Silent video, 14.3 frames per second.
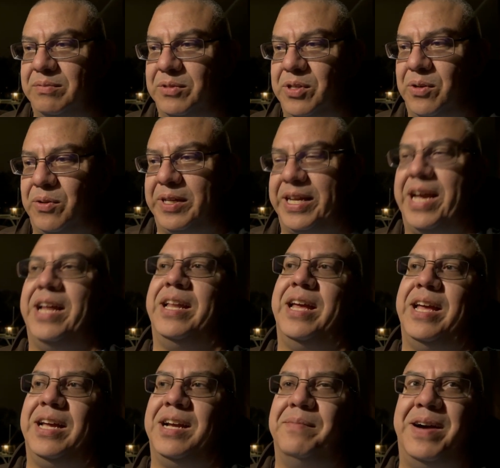told again,
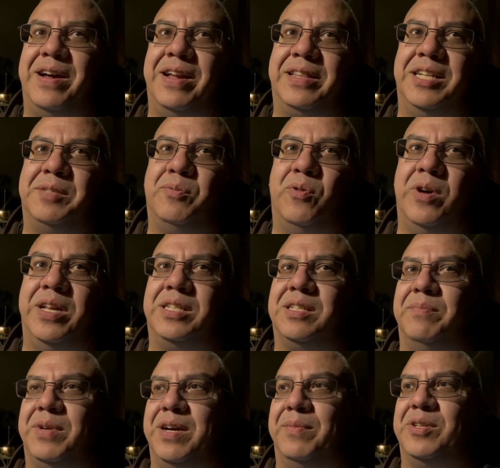hey, come out at this point. It's
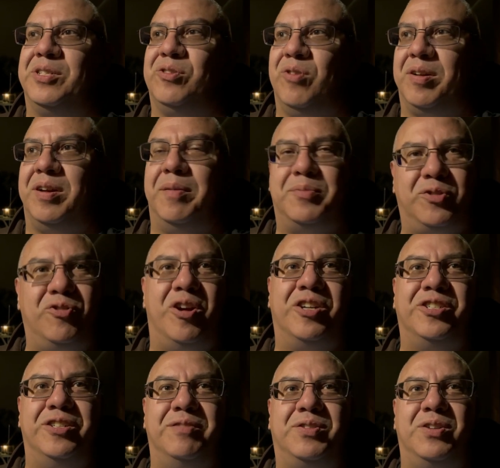going to become
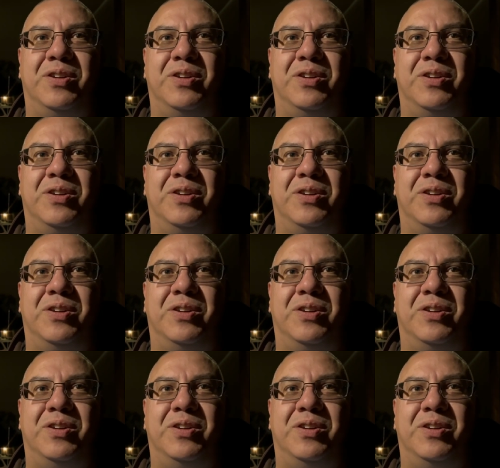obstruction of